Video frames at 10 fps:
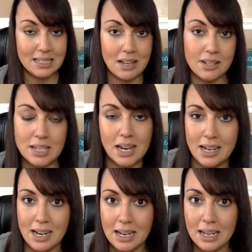sounds kind
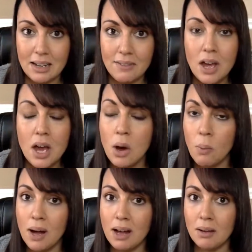of negative,
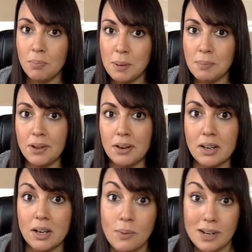well, people aren't
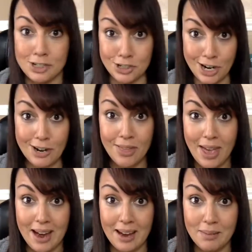going to want to share
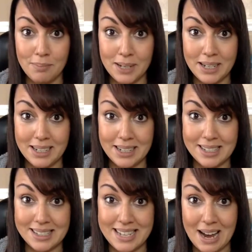that
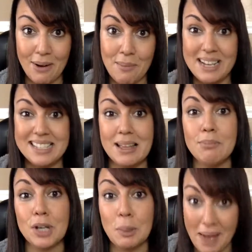because now it makes them
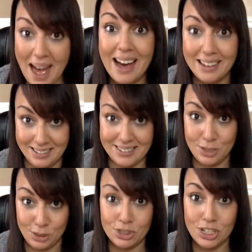look bad
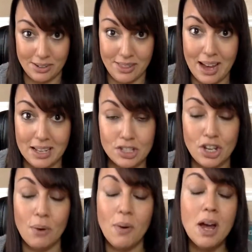to share that.
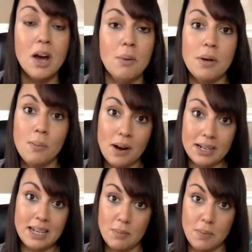So we want to
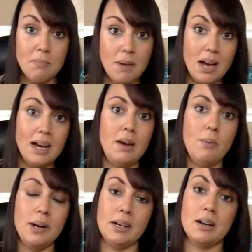keep in mind
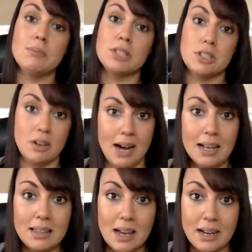when it comes to your
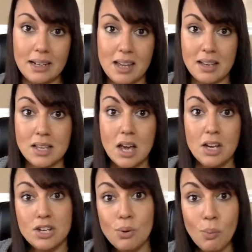headline is
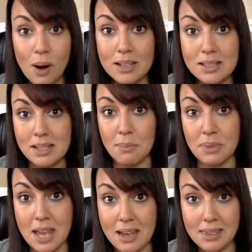you want
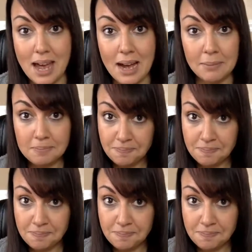something that